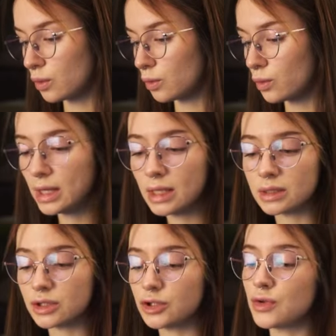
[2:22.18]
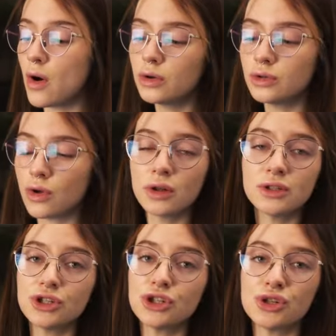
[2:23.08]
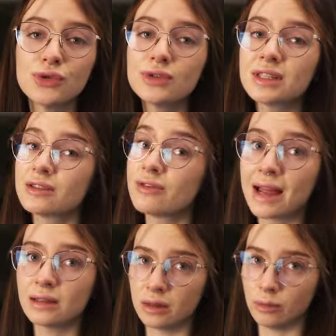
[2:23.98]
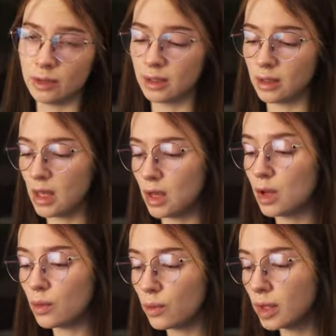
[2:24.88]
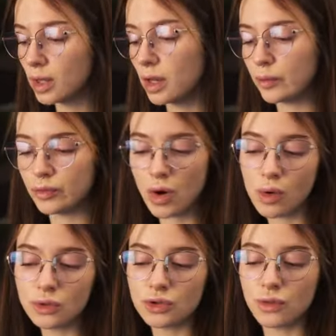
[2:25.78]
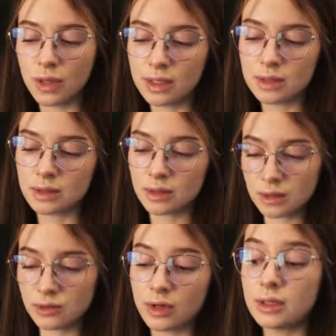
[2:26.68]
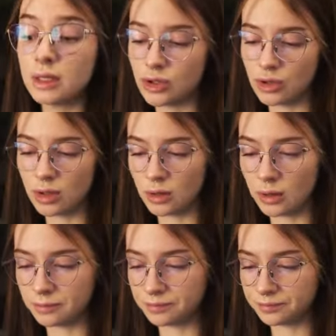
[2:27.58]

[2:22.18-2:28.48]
We do not choose randomly. We approach this strategically.